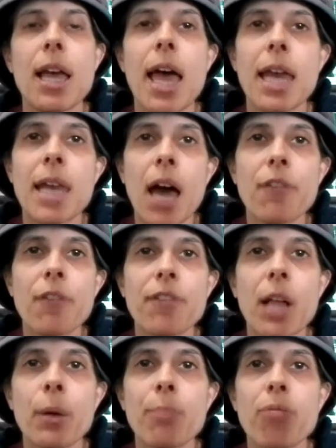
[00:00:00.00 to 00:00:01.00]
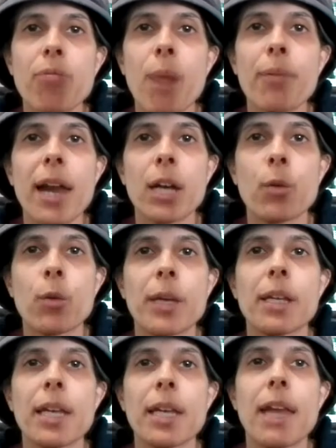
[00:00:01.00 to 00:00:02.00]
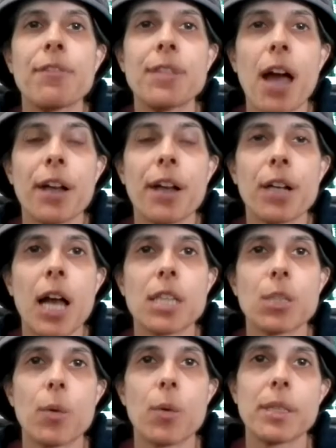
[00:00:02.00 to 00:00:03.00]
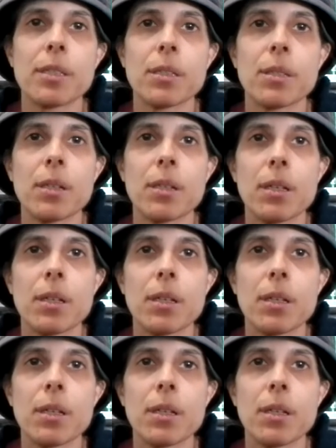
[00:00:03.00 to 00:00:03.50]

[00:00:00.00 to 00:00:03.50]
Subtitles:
and not following proper etiquette can have dire consequences.